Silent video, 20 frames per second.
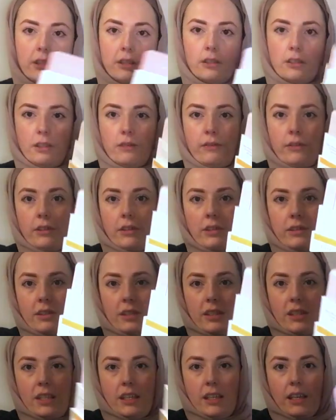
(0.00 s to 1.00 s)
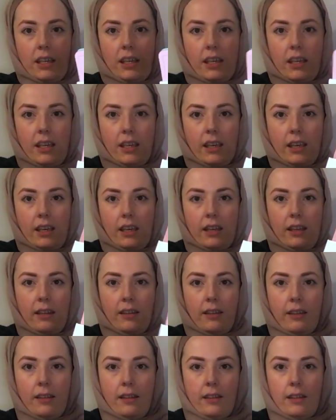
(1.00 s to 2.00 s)
if you can see here,
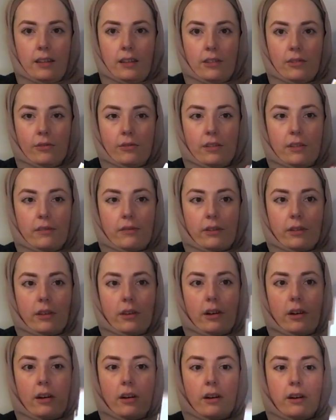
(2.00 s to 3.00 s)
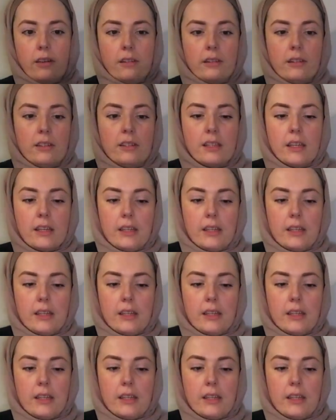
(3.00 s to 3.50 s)
there's all different cards.